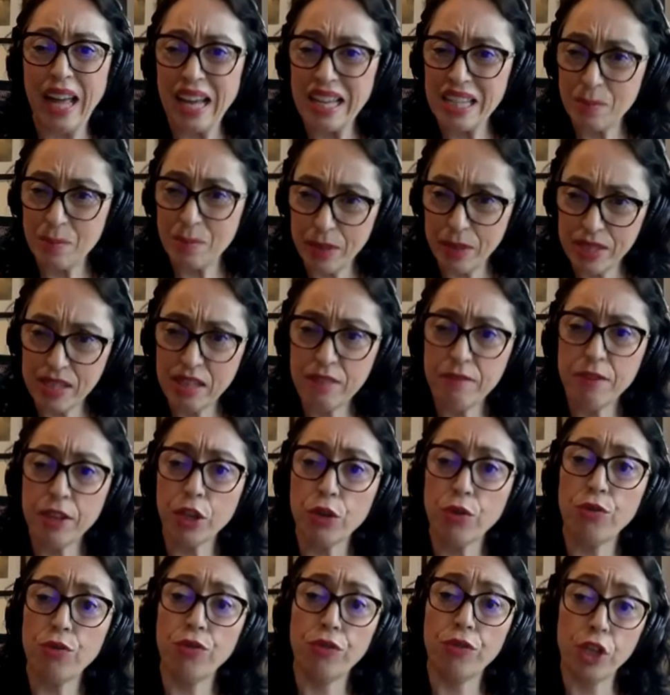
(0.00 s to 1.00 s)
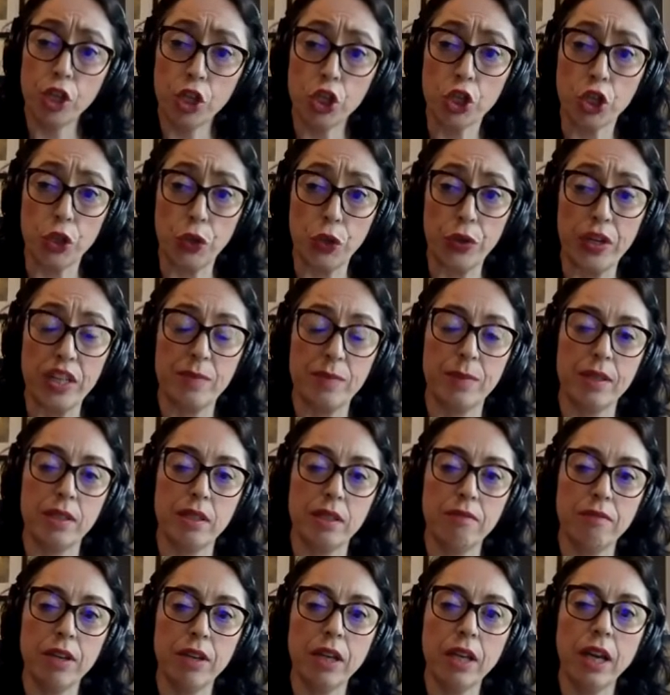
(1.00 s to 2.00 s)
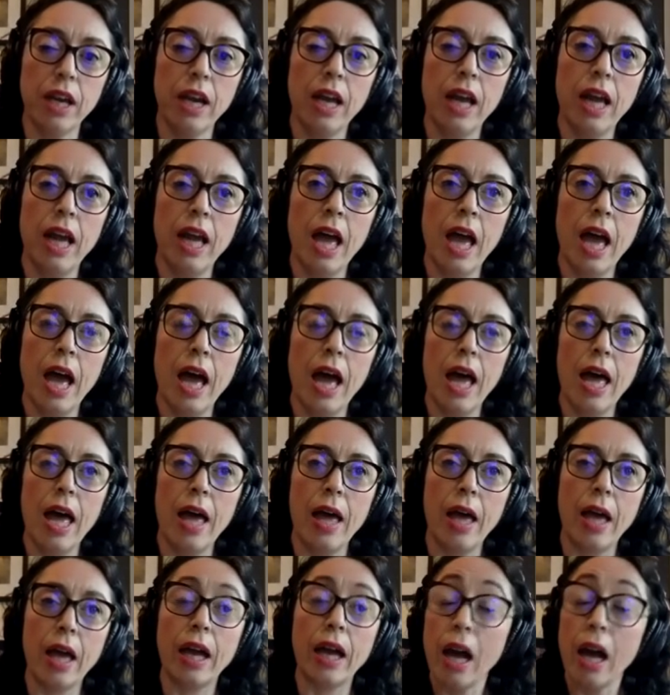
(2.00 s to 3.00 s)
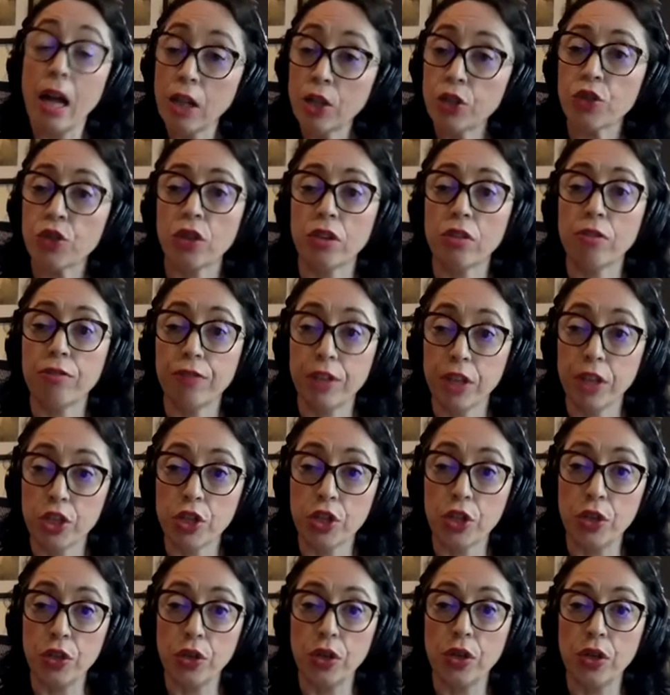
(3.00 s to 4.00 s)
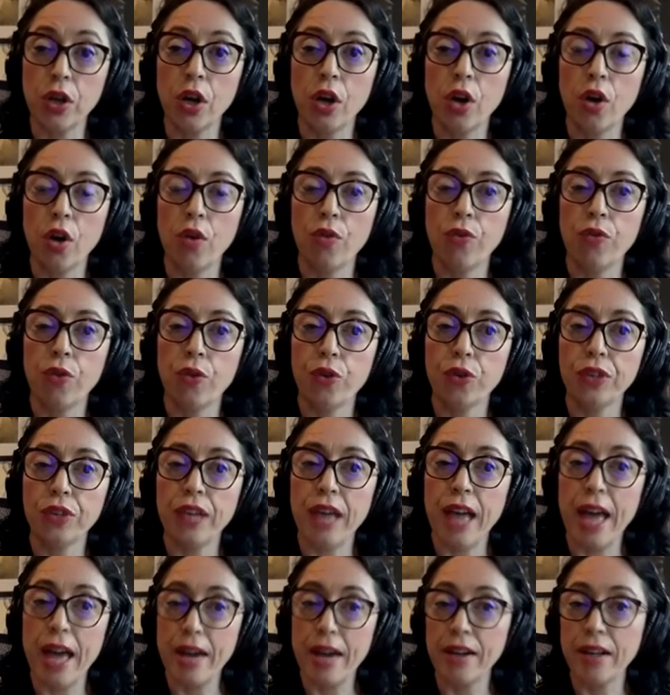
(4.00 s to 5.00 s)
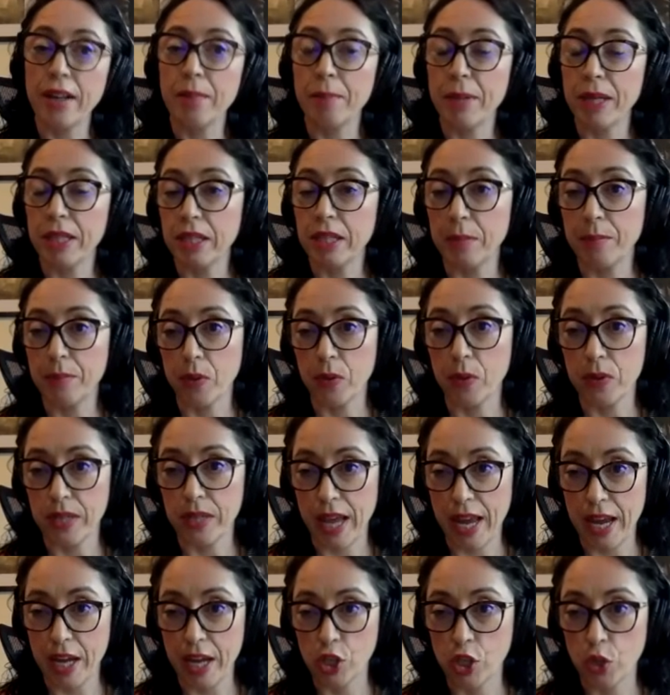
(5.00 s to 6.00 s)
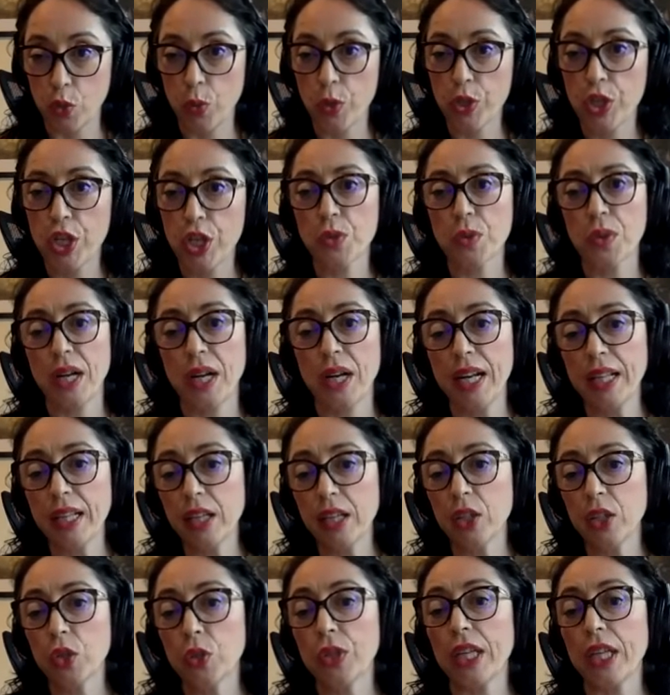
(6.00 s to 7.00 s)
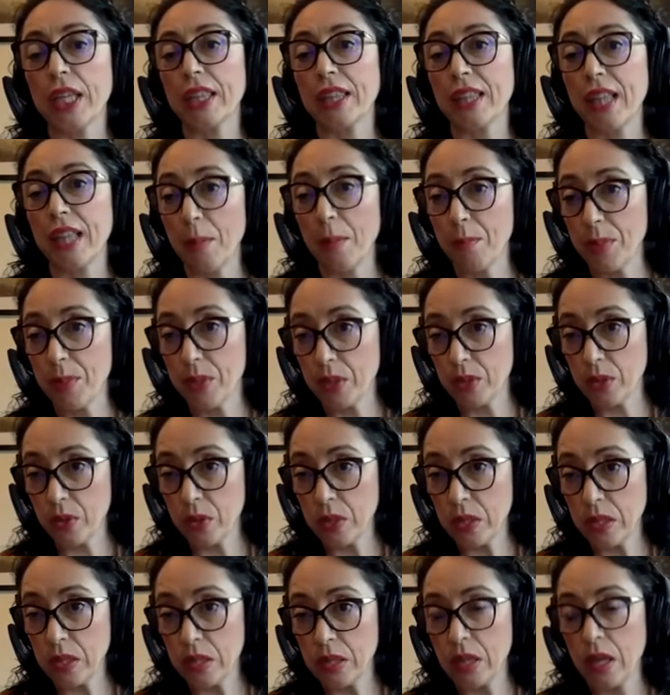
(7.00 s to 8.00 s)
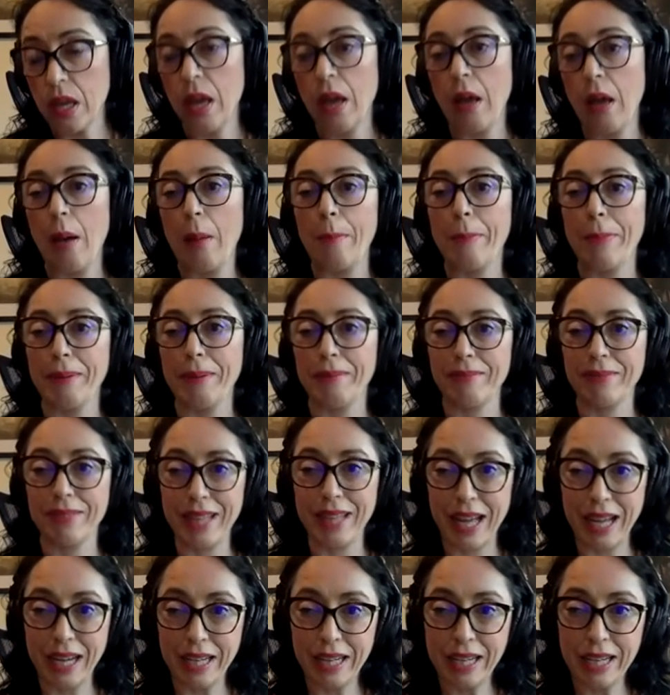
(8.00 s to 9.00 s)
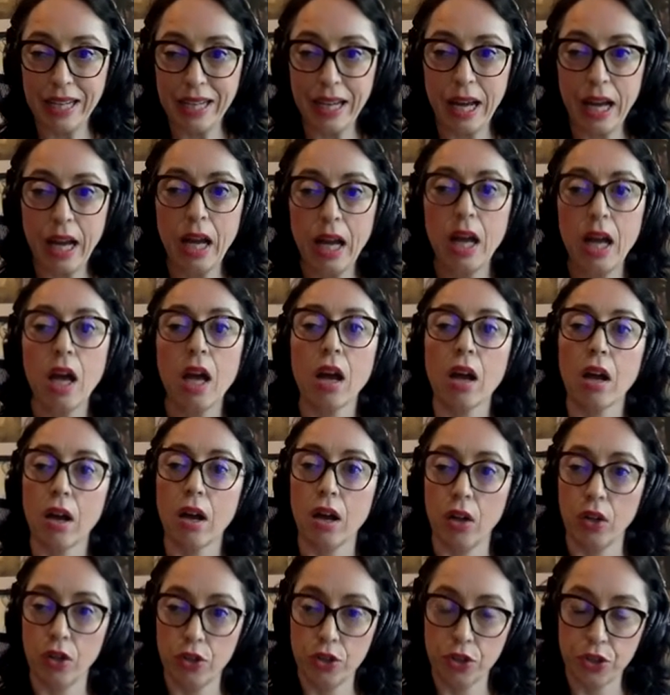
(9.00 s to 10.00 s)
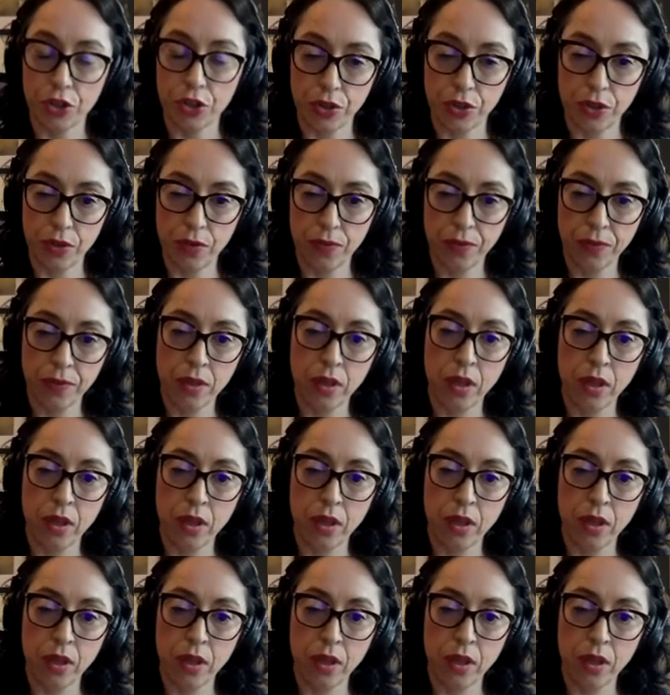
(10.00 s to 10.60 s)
a specific feature, a specific a cultural feature for the early and middle Bronze Age, which is related to the Thapsos Pantalica culture,